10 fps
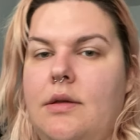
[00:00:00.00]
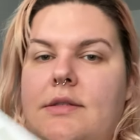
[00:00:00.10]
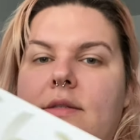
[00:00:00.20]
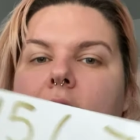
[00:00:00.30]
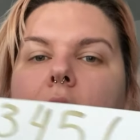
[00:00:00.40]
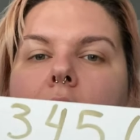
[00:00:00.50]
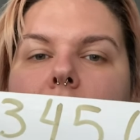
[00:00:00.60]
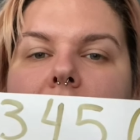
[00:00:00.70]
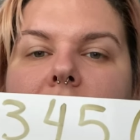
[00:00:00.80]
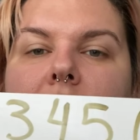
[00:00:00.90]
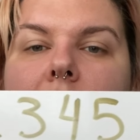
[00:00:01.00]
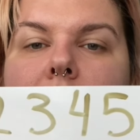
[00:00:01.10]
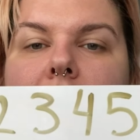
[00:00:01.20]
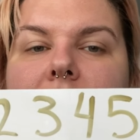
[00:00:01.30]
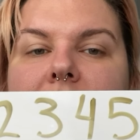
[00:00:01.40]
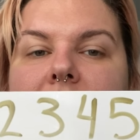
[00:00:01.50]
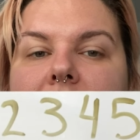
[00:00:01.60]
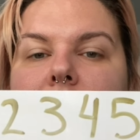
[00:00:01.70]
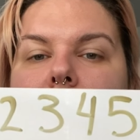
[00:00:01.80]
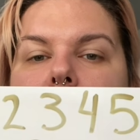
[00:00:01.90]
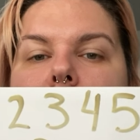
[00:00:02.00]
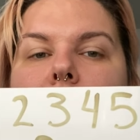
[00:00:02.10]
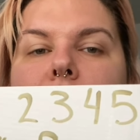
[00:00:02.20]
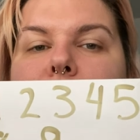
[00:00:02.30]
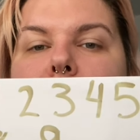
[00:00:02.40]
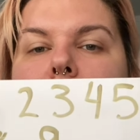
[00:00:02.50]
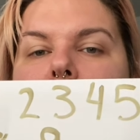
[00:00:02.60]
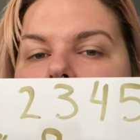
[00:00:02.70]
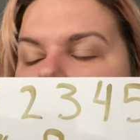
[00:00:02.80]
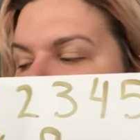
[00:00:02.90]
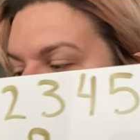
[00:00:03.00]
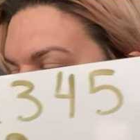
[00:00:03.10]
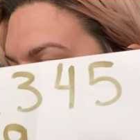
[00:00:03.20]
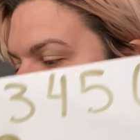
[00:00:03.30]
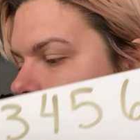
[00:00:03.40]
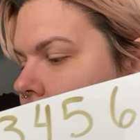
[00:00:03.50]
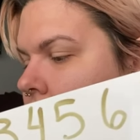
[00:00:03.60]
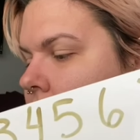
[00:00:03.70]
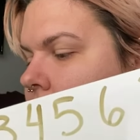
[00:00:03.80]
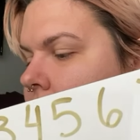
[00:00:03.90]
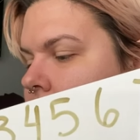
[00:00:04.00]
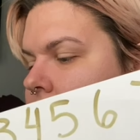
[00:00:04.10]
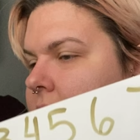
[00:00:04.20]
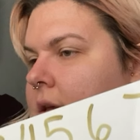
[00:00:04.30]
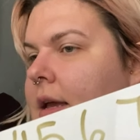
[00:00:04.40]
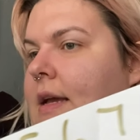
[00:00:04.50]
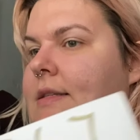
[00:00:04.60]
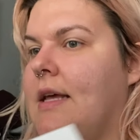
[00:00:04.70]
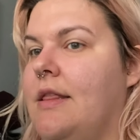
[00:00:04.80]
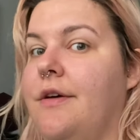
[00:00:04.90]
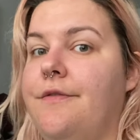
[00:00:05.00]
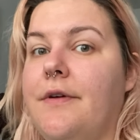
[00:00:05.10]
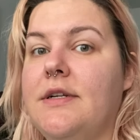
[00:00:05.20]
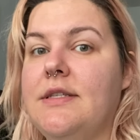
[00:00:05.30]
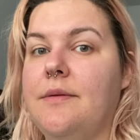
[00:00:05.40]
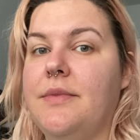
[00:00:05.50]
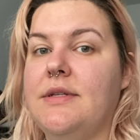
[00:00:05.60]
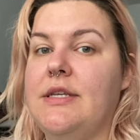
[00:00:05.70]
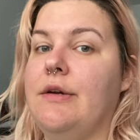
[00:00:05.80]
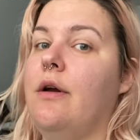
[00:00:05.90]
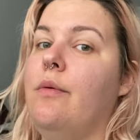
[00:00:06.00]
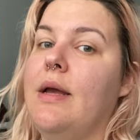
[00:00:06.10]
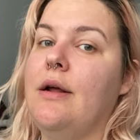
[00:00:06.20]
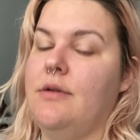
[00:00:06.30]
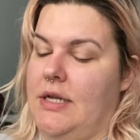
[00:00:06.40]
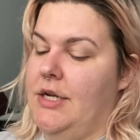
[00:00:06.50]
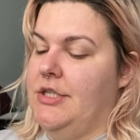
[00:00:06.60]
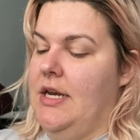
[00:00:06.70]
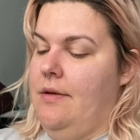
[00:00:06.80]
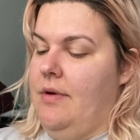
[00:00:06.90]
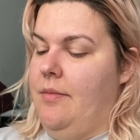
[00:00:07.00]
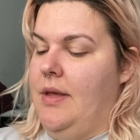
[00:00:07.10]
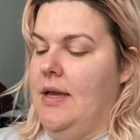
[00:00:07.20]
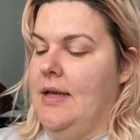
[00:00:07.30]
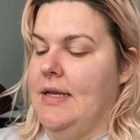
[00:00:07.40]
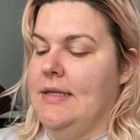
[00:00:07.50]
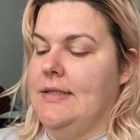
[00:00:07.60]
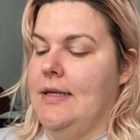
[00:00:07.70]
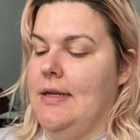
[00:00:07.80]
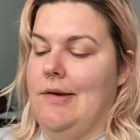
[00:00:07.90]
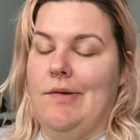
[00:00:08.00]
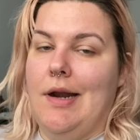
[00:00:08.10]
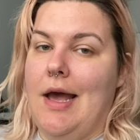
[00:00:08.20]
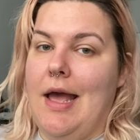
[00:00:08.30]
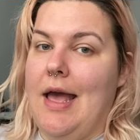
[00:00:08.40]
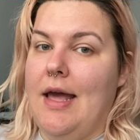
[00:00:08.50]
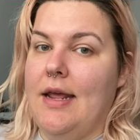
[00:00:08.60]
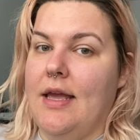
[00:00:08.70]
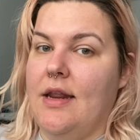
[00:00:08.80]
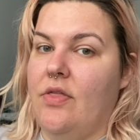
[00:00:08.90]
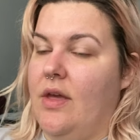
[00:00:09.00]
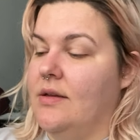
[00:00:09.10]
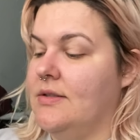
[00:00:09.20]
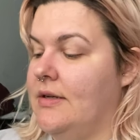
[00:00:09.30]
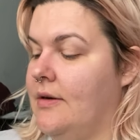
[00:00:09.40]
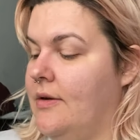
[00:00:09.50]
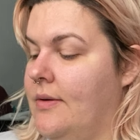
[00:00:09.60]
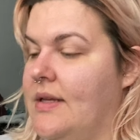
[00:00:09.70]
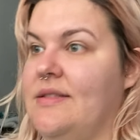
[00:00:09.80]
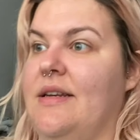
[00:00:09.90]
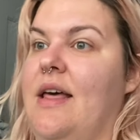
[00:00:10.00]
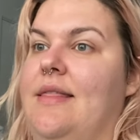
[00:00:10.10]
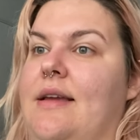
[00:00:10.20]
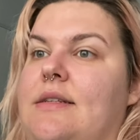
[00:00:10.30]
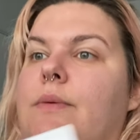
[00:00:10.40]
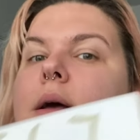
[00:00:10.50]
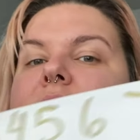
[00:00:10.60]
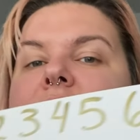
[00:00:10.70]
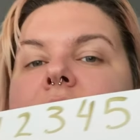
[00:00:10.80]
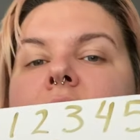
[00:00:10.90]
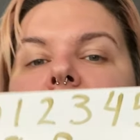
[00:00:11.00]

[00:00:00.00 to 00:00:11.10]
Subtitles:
So we have our numbers 0 through 9. So like I said, the first number 0, we don't touch anywhere because we're not adding anything. 0 is nothing to us.